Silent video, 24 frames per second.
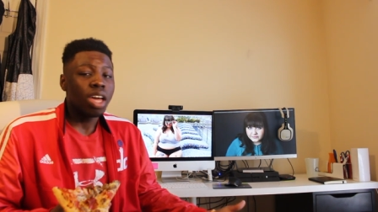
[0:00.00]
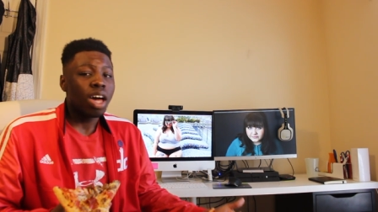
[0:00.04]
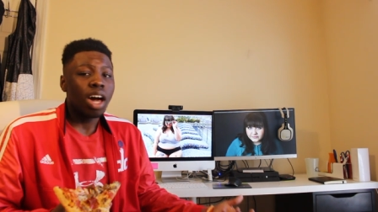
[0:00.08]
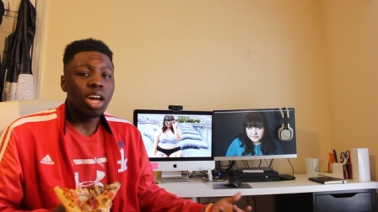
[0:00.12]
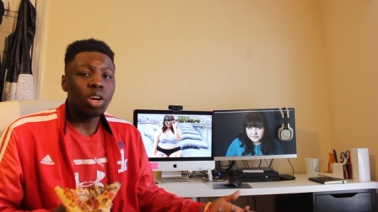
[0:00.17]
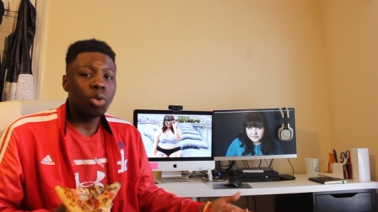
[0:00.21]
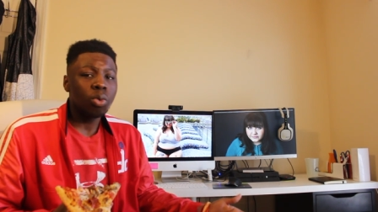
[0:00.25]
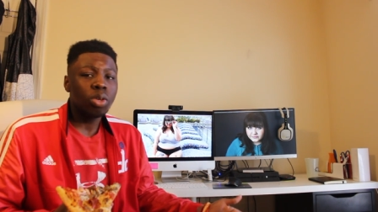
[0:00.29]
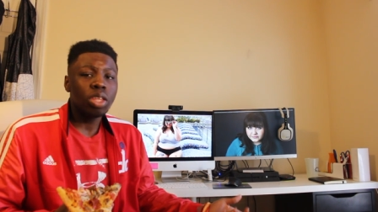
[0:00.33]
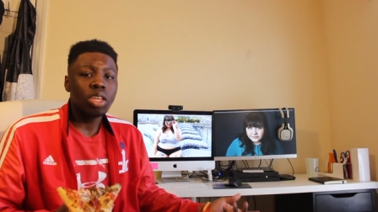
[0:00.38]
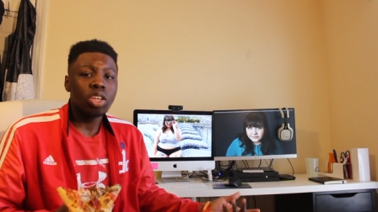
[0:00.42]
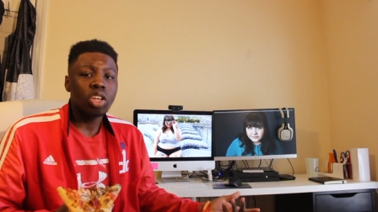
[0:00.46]

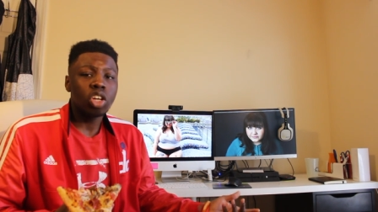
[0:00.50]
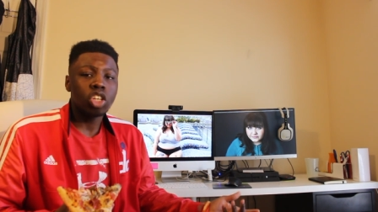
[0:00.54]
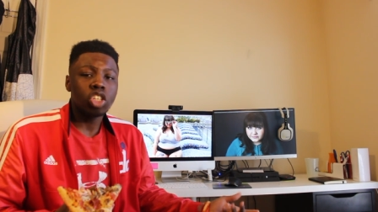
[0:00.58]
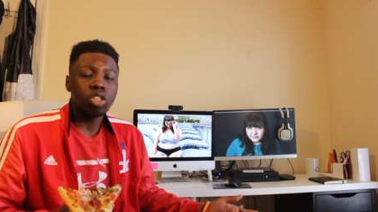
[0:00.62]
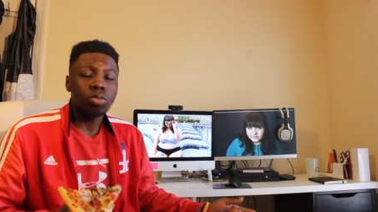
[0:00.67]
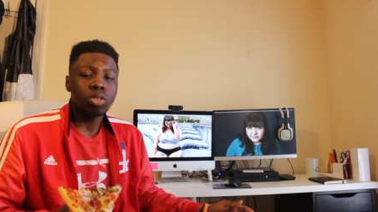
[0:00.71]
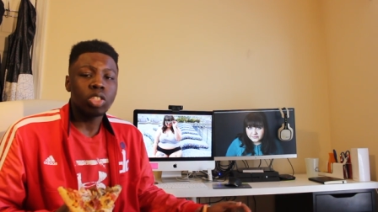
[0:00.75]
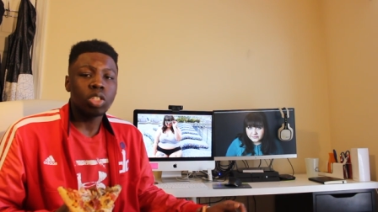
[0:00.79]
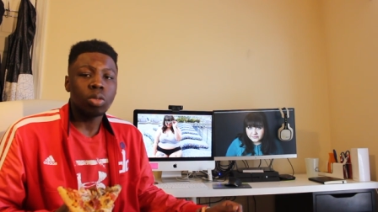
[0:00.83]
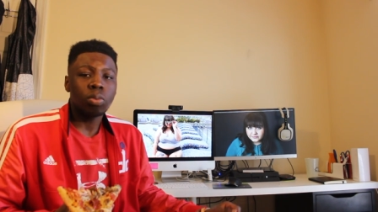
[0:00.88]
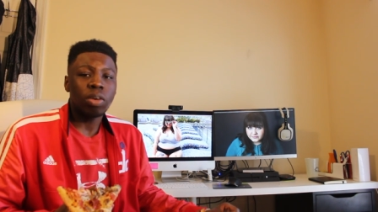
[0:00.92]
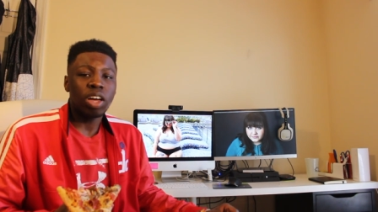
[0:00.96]
I don't really know
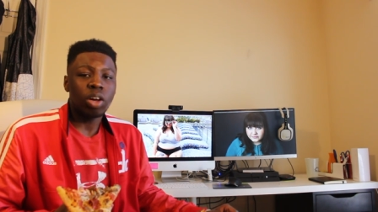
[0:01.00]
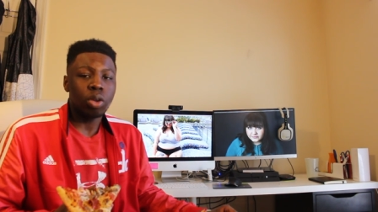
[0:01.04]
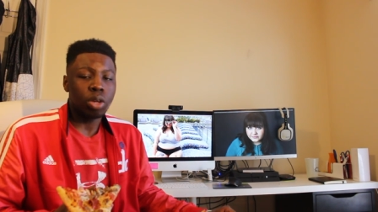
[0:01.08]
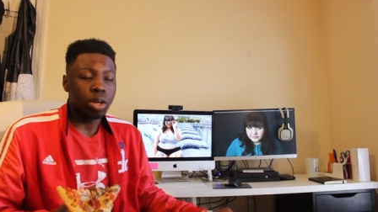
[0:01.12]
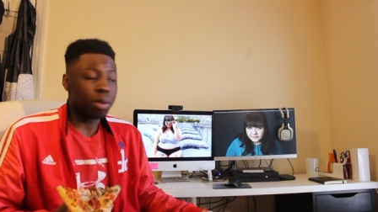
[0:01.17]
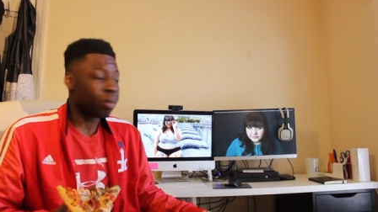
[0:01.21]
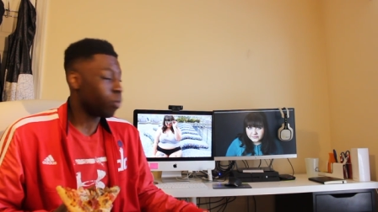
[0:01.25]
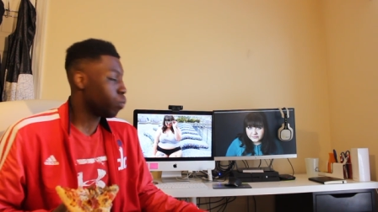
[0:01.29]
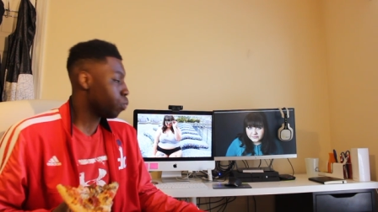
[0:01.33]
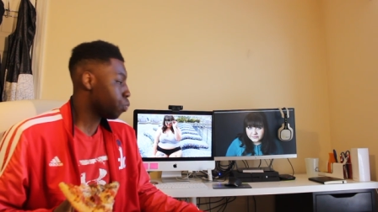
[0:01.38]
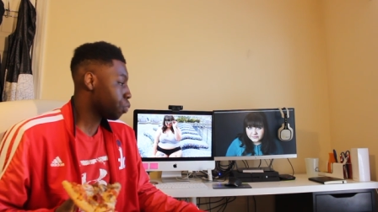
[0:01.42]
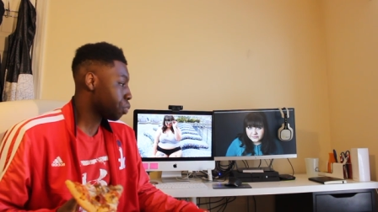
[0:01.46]
too much about
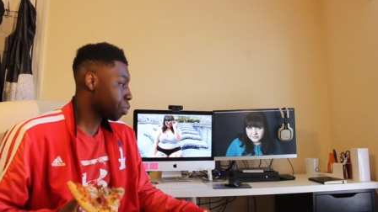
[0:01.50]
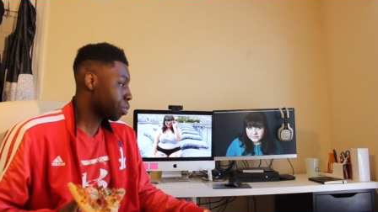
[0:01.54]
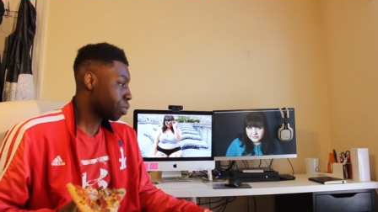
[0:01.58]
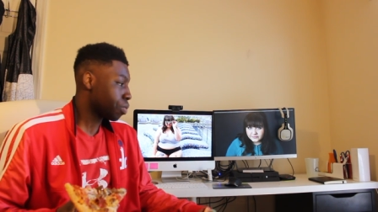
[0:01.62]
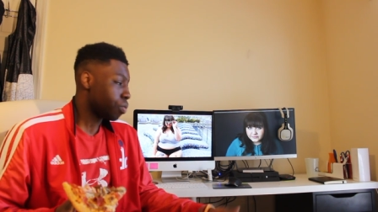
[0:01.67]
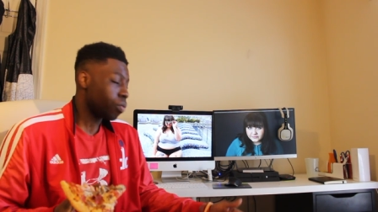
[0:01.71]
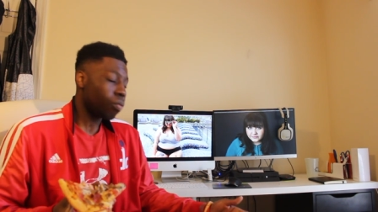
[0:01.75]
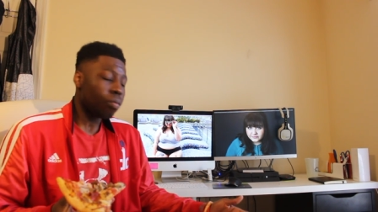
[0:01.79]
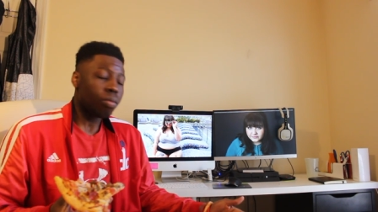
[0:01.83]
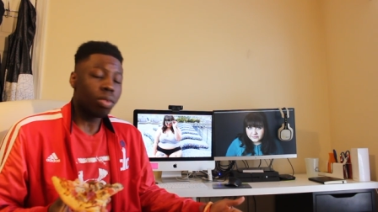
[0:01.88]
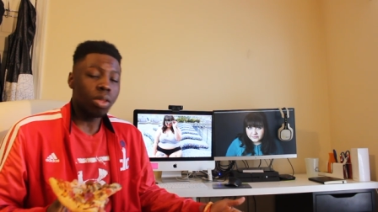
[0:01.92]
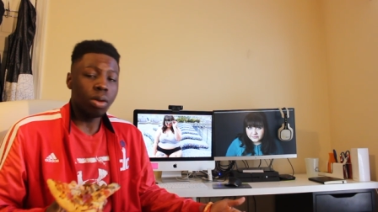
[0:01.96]
it,
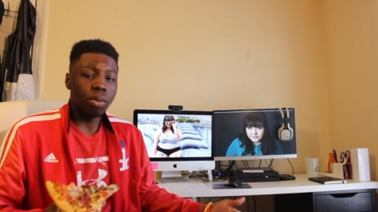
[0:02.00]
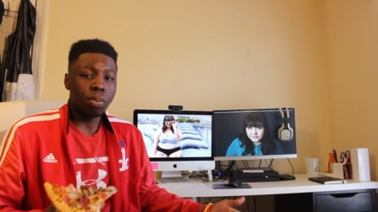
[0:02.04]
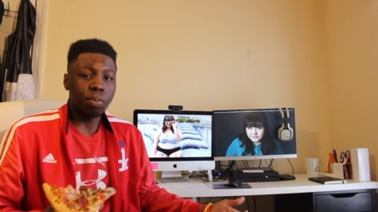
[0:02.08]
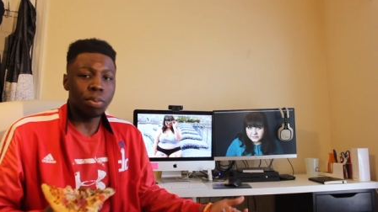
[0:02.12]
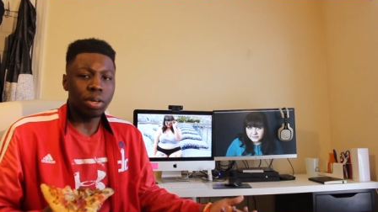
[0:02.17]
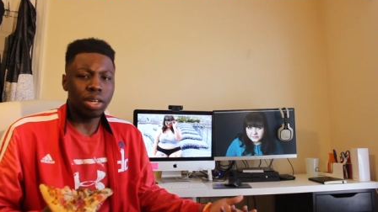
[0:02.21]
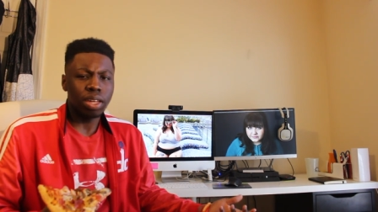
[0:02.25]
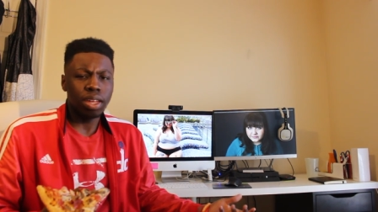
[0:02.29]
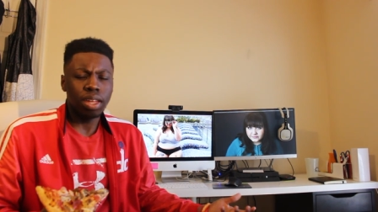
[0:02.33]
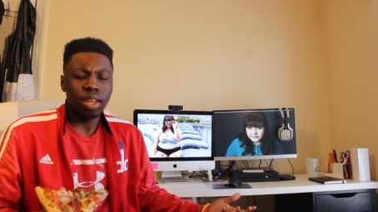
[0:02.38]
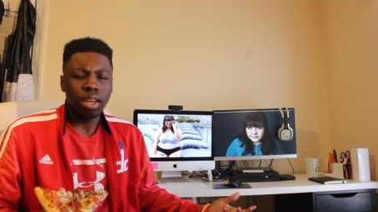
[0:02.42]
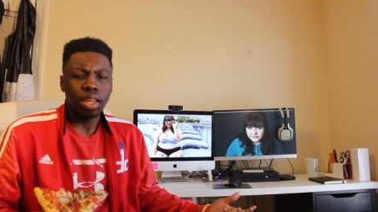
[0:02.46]

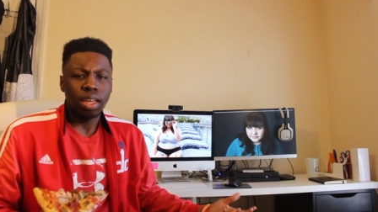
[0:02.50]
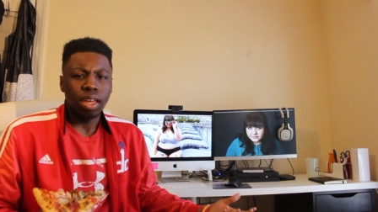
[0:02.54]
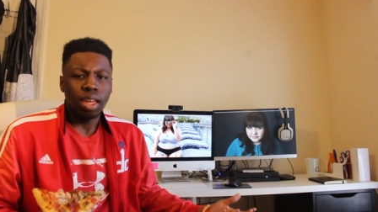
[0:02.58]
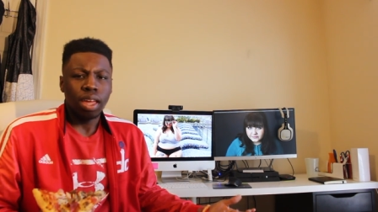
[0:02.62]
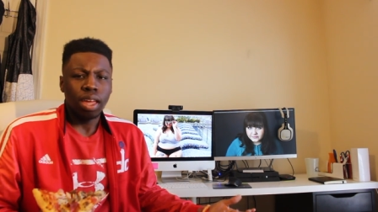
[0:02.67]
but